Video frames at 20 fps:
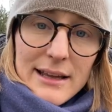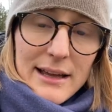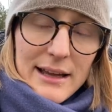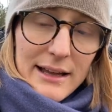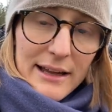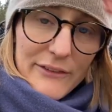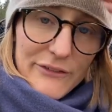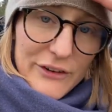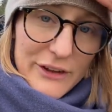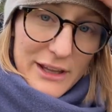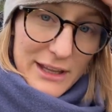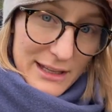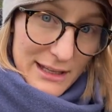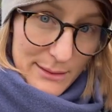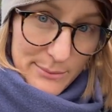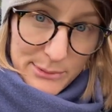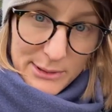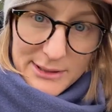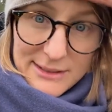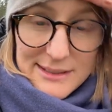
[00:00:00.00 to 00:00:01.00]
if I could
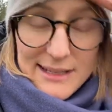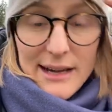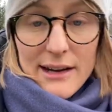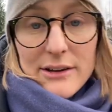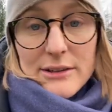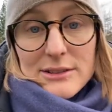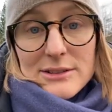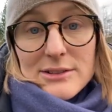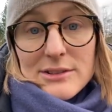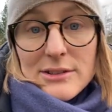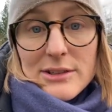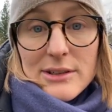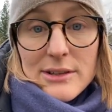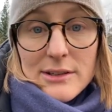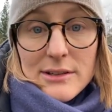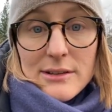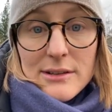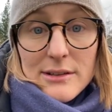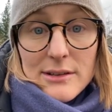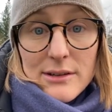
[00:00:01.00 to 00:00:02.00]
keep these carrots
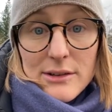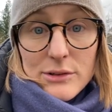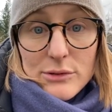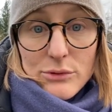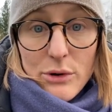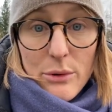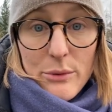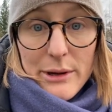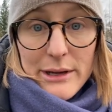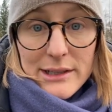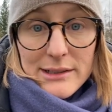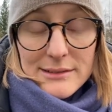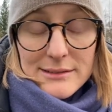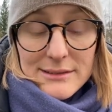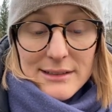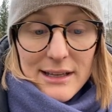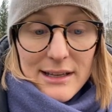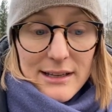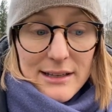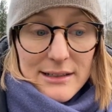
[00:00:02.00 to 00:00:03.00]
growing,
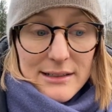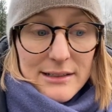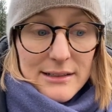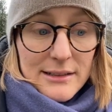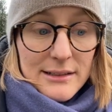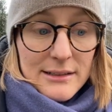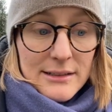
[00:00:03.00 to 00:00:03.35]
then,